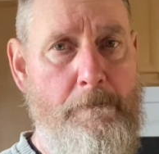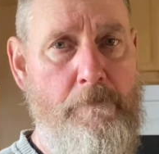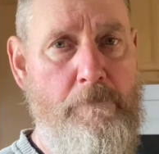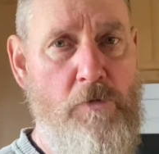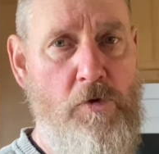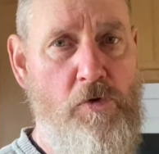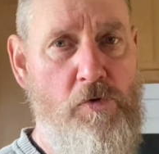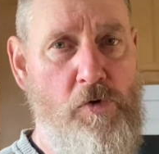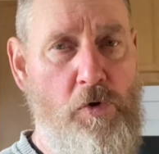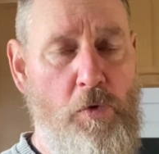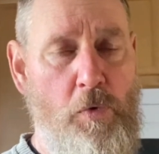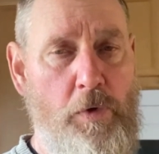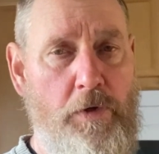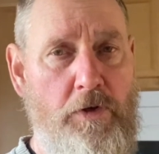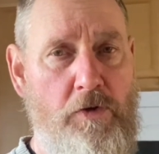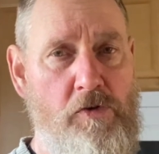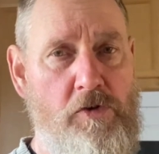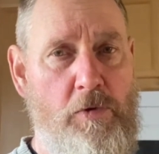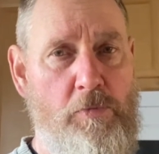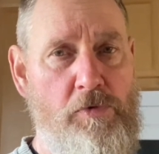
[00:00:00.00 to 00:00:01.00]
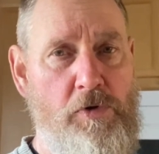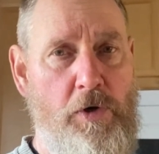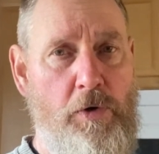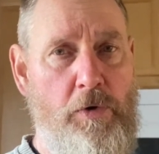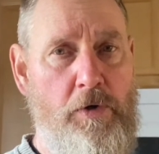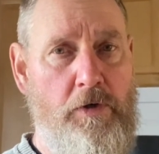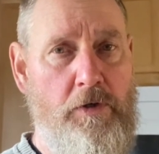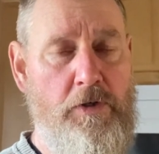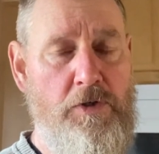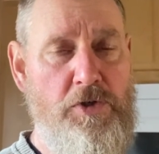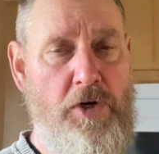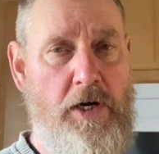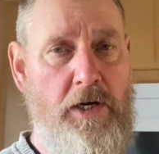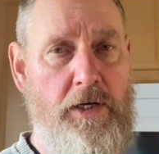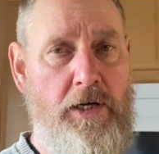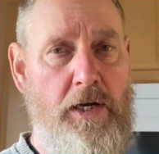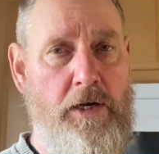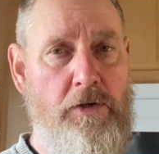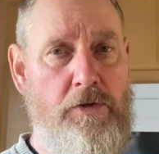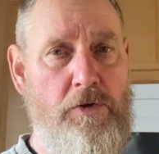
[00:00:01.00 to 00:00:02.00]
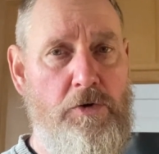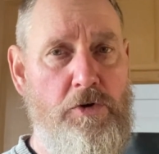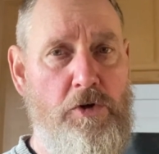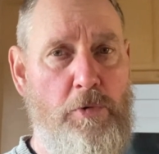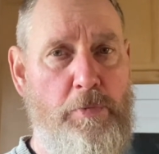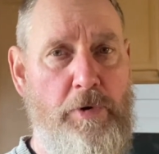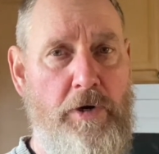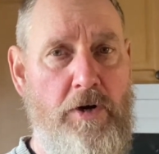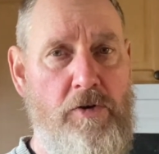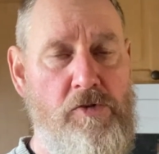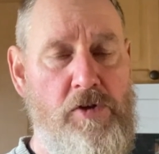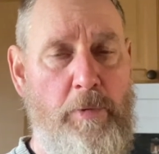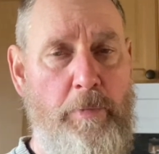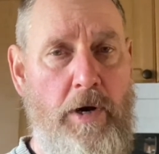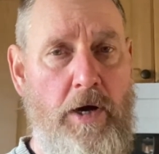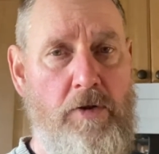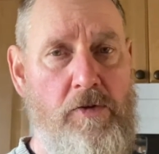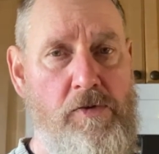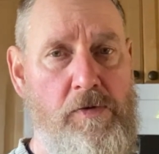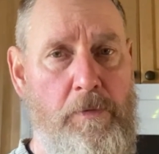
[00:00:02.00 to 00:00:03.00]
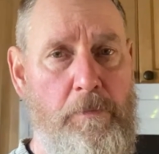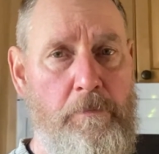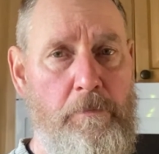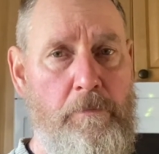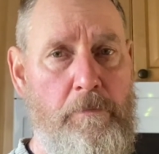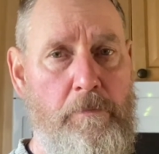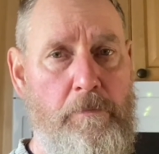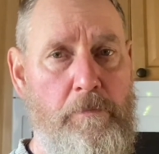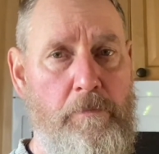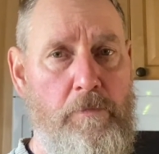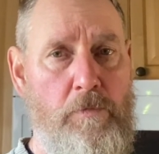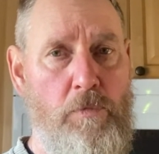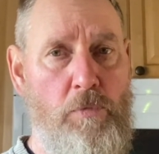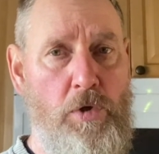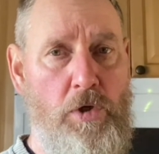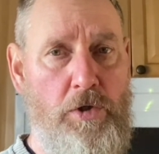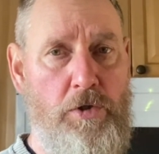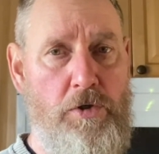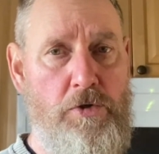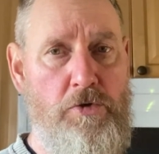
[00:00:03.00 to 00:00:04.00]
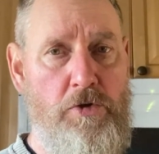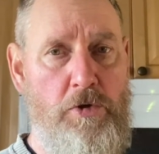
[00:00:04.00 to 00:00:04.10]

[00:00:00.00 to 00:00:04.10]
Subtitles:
So when this comes out, I'm going to try again on the drill press. I bought some really good drill